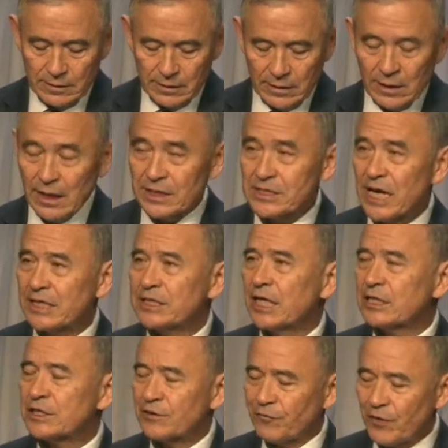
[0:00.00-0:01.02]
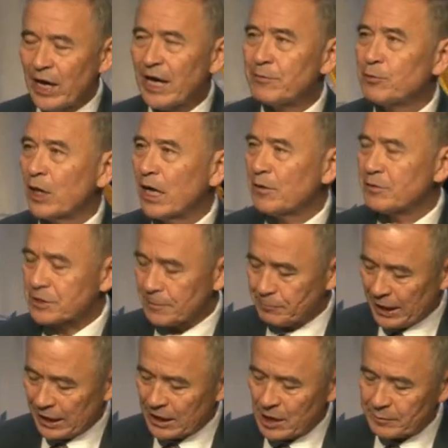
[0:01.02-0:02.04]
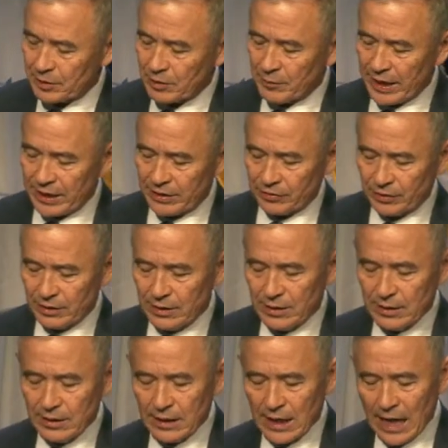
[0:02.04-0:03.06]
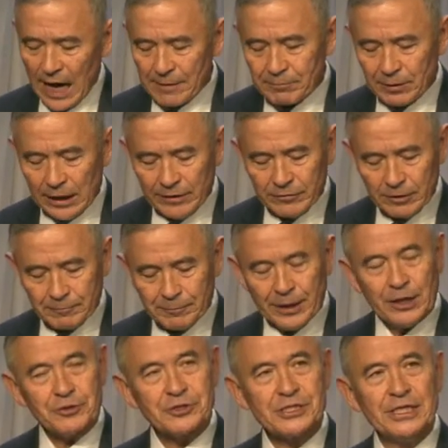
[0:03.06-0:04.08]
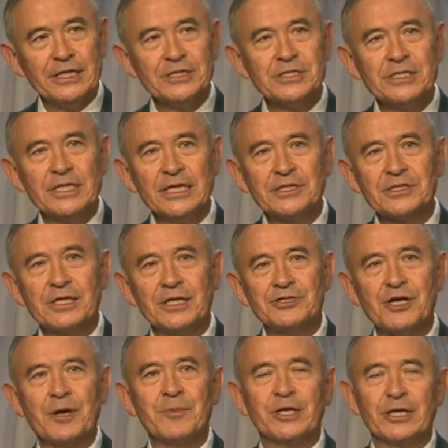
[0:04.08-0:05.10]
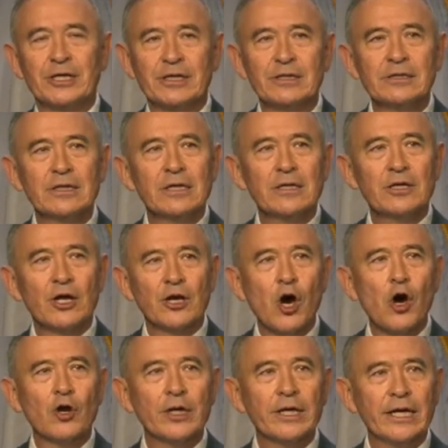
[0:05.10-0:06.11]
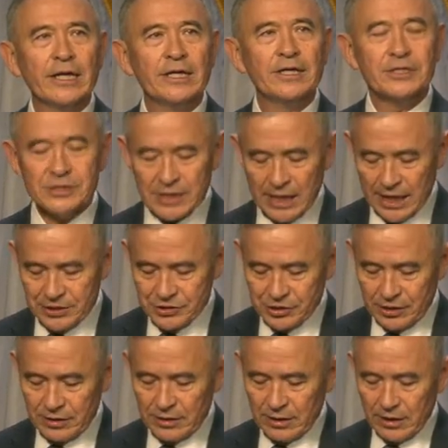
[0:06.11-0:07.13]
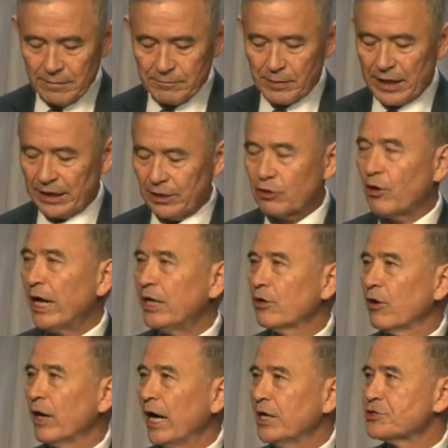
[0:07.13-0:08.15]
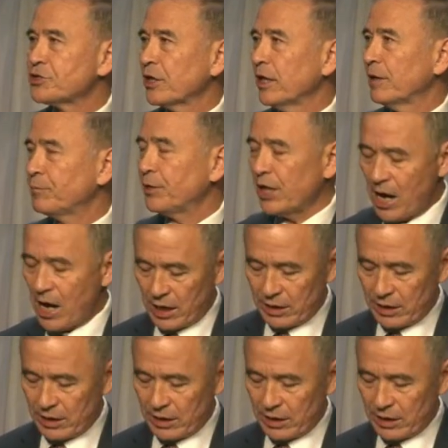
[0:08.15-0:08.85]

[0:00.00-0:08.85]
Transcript: As I testified when I was a PACOM commander, I believe the PRC seeks hegemony, not only in East Asia, but in greater Asia and beyond.